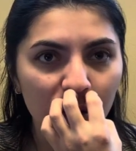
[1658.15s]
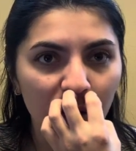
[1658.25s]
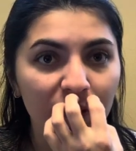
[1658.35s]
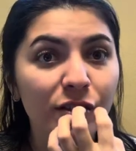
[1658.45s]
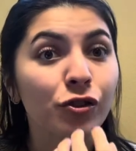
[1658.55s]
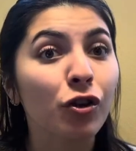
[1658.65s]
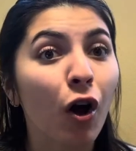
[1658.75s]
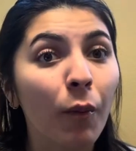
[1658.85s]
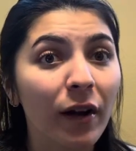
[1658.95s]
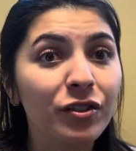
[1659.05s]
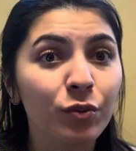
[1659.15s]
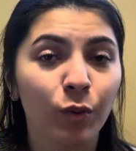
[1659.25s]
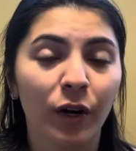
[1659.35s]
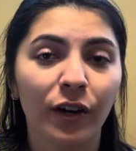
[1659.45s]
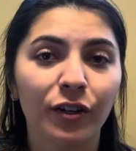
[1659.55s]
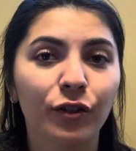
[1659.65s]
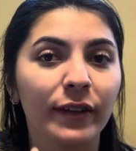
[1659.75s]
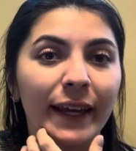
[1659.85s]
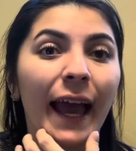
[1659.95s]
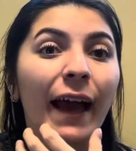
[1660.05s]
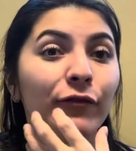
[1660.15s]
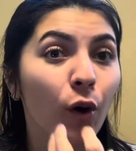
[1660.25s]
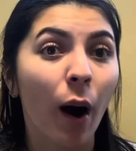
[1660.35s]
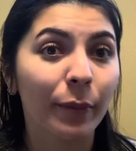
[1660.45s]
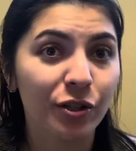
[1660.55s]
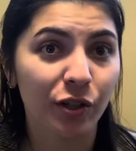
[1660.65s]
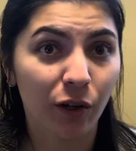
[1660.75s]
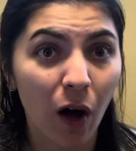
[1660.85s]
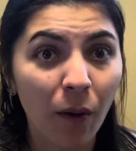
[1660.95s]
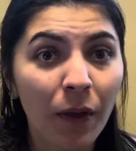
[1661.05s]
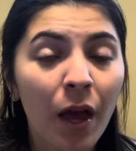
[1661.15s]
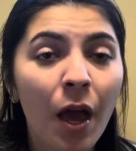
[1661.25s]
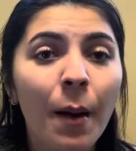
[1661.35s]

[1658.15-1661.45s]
of it so much where you're like have no embouchure at all,